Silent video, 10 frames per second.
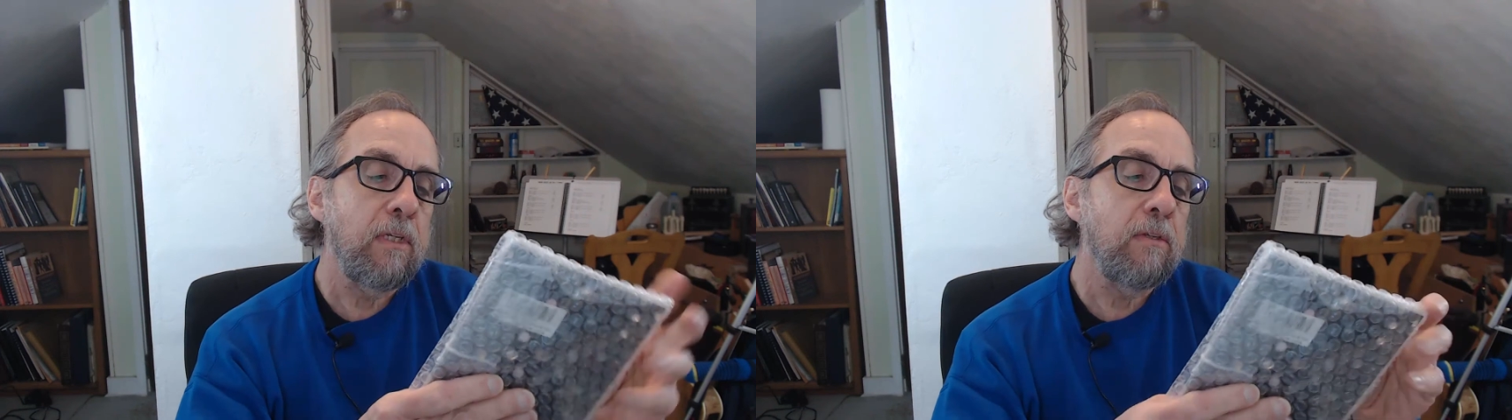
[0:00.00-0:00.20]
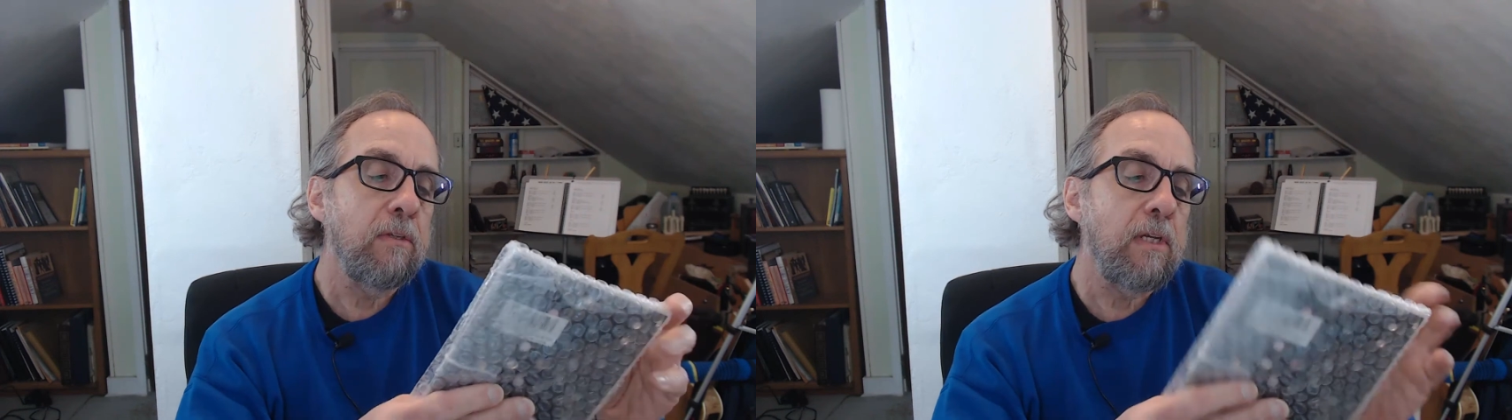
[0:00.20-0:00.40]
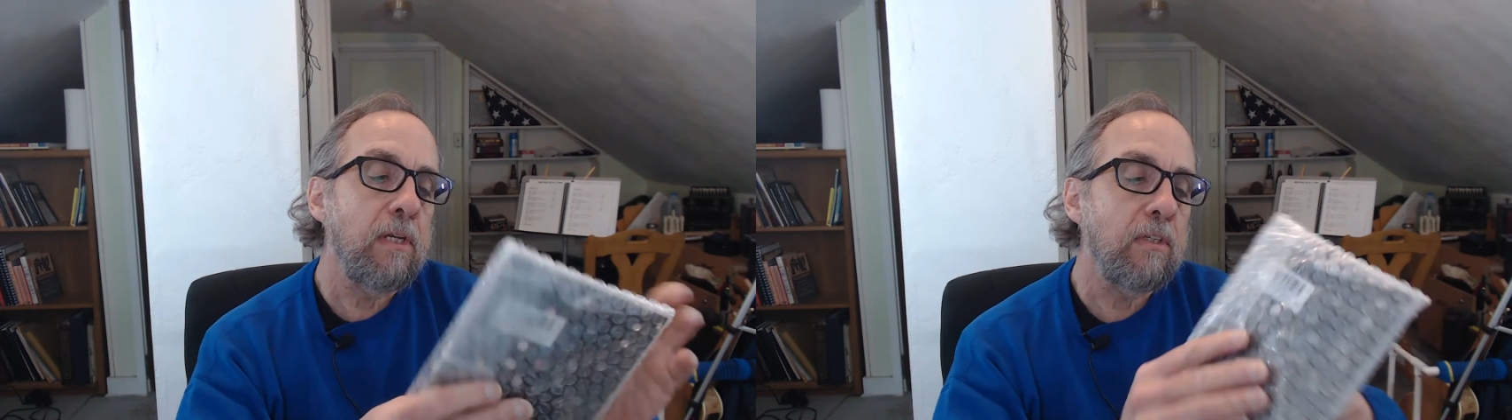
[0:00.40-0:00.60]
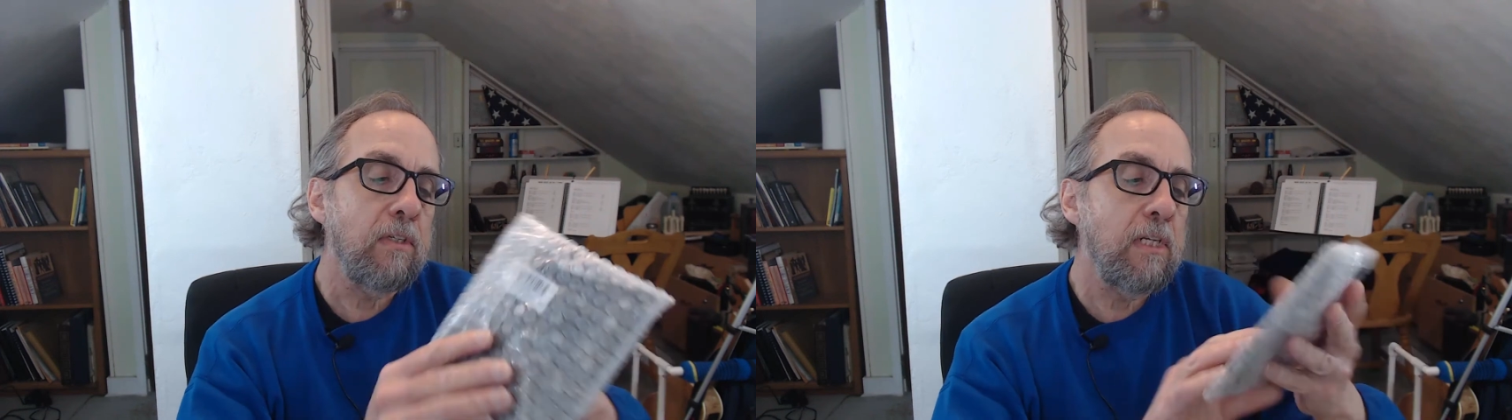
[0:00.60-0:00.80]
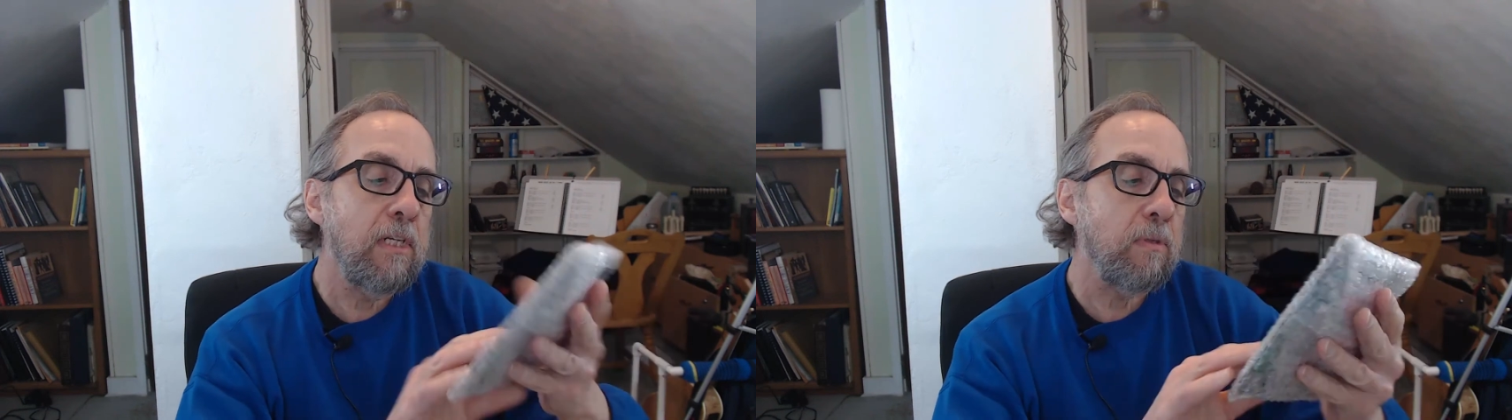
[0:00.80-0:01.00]
step
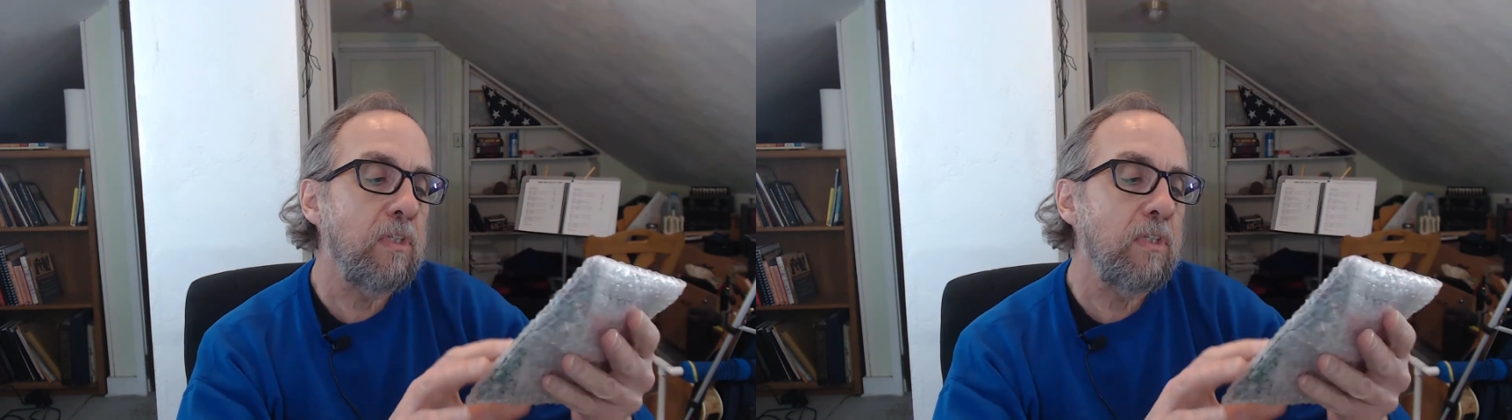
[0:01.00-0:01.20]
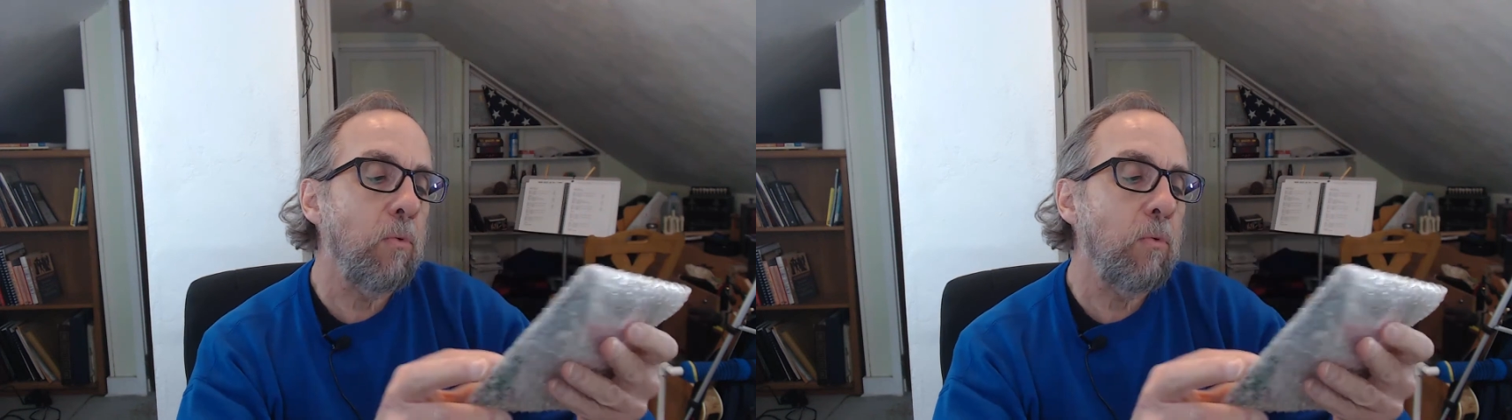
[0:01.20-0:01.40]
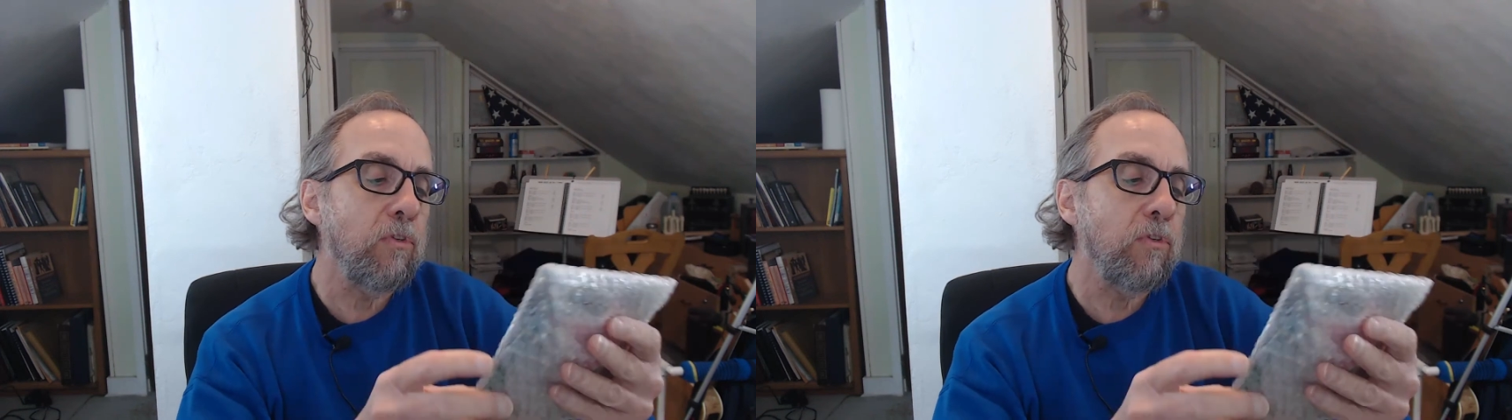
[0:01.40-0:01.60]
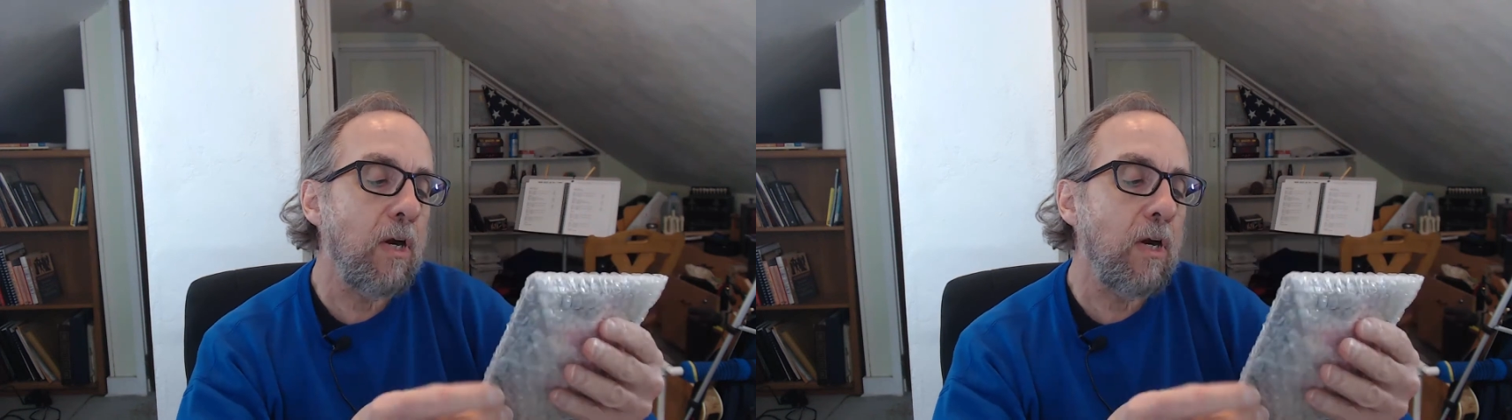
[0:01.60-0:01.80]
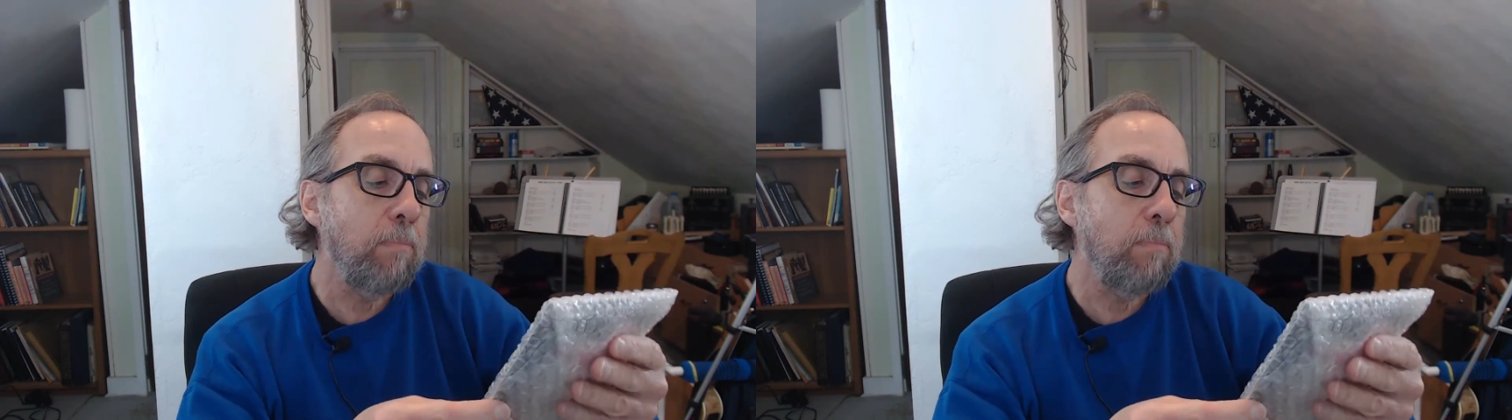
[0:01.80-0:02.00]
sequencer, I
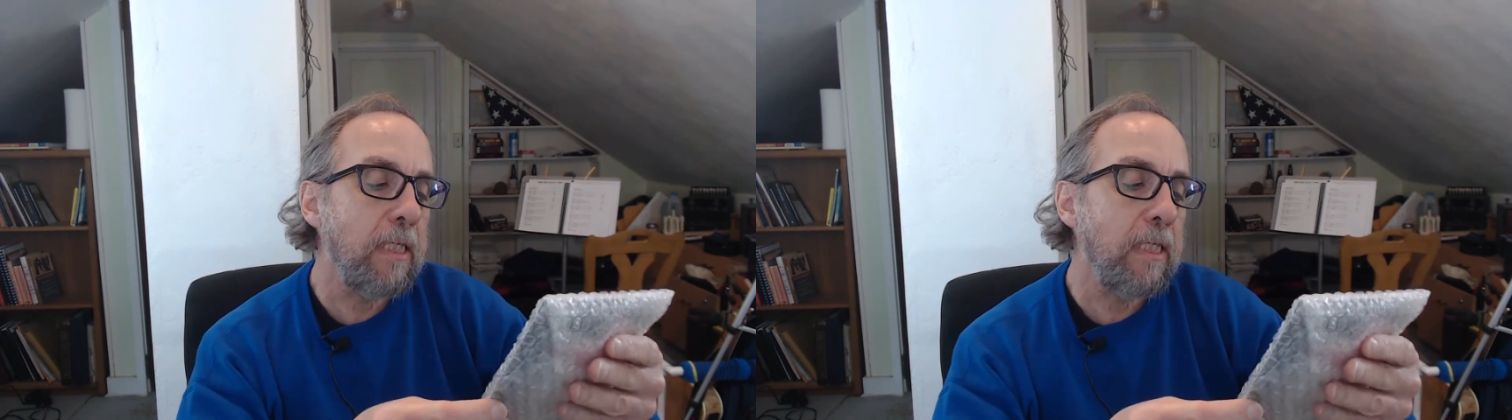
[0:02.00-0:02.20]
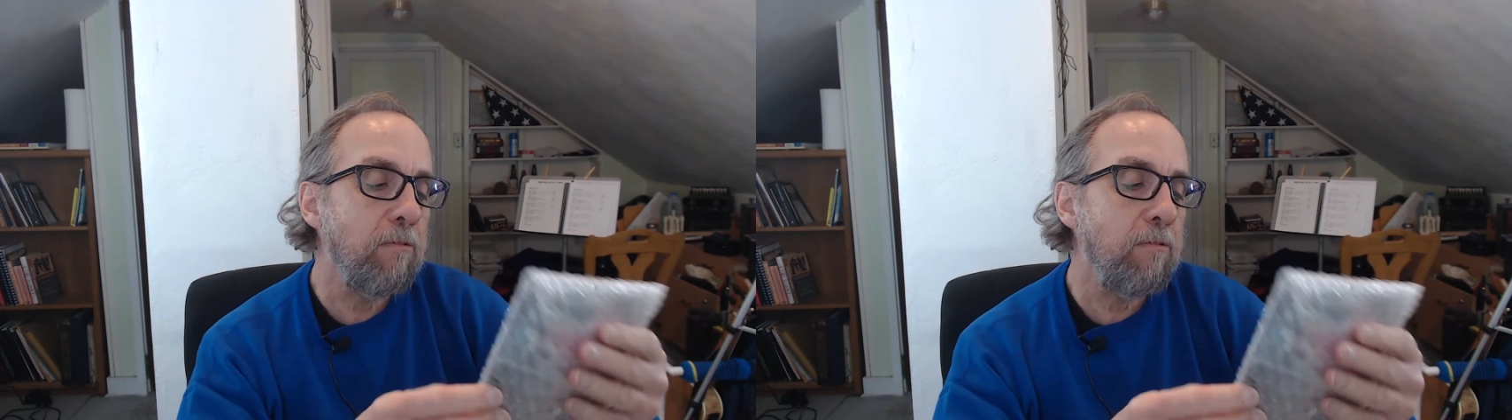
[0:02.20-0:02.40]
believe.